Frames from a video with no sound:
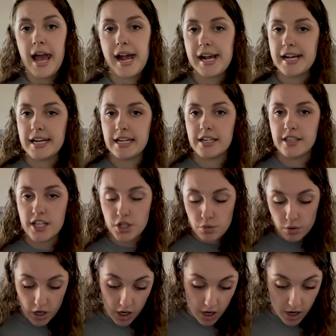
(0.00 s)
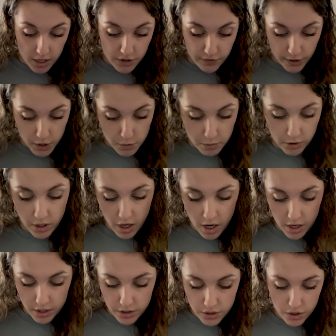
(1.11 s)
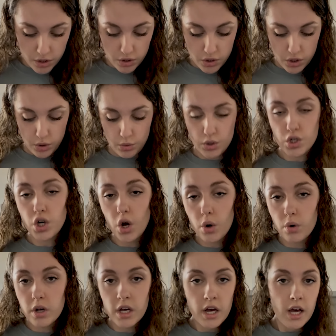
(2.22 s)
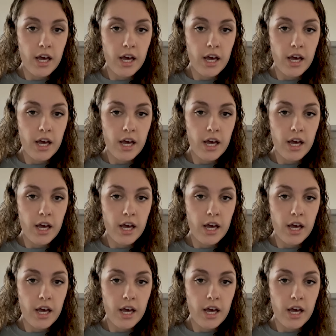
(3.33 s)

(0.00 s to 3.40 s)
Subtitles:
and this will cause French Bulldogs to choke,